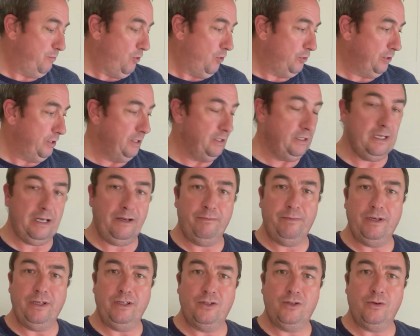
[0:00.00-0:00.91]
morning. I've
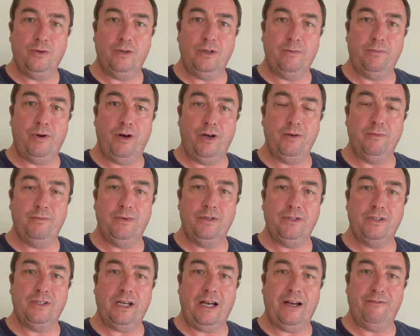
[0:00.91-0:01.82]
been to an
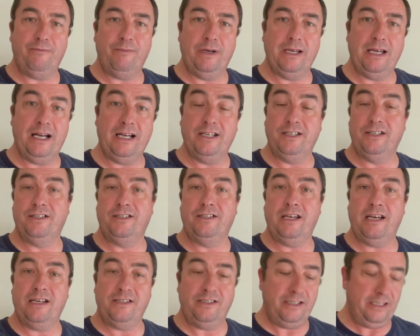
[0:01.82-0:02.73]
appointment to have my eyes
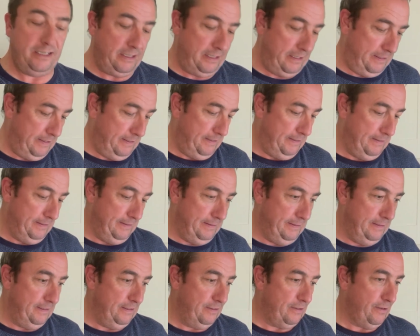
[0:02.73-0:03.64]
tested.
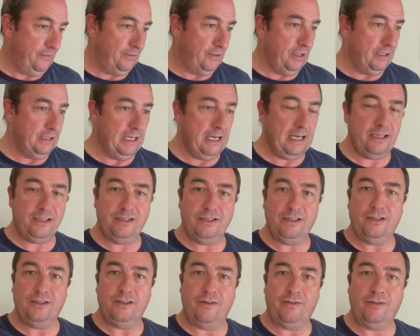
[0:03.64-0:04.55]
I've done that,
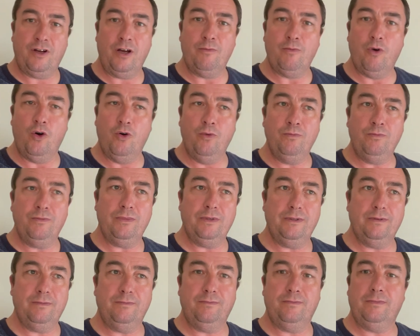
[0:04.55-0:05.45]
so I've come home
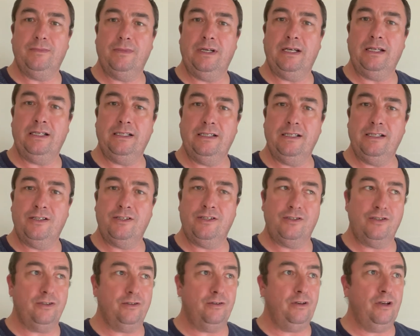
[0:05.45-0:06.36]
and
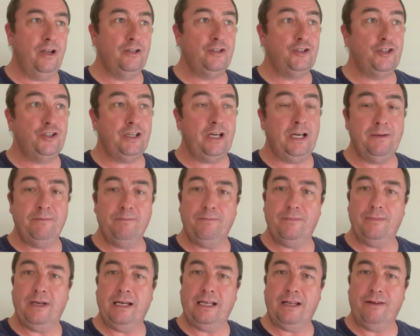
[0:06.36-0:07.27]
it's lunchtime
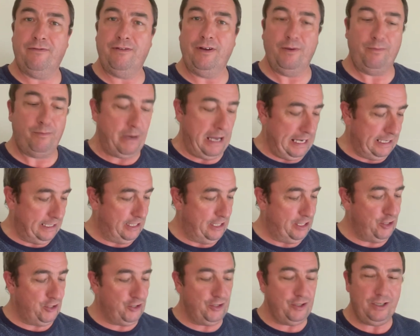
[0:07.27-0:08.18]
and I feel
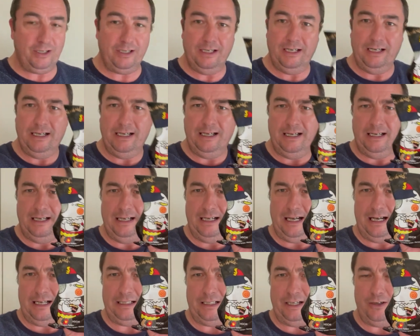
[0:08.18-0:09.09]
peckish.
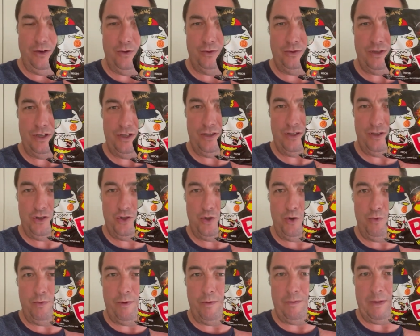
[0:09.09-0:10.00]
And I noticed the
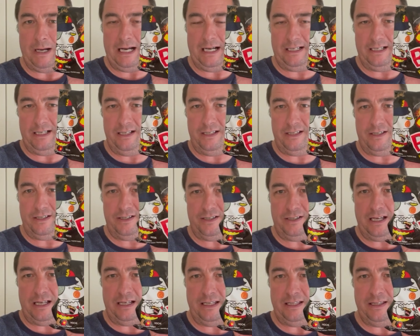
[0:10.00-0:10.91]
supermarkets are
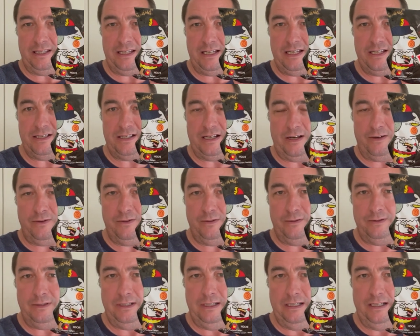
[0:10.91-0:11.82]
selling these now,
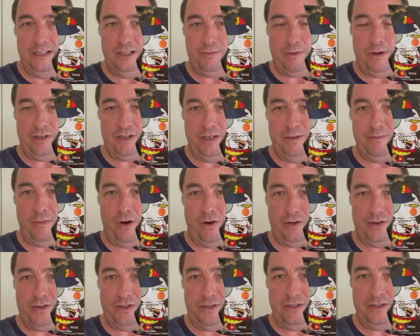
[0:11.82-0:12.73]
especially
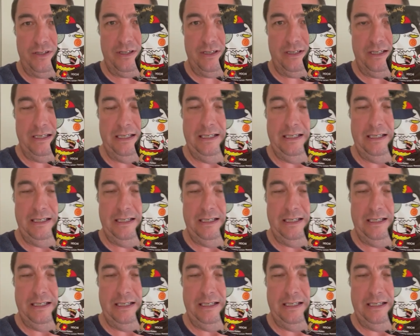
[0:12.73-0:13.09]
Morrison's.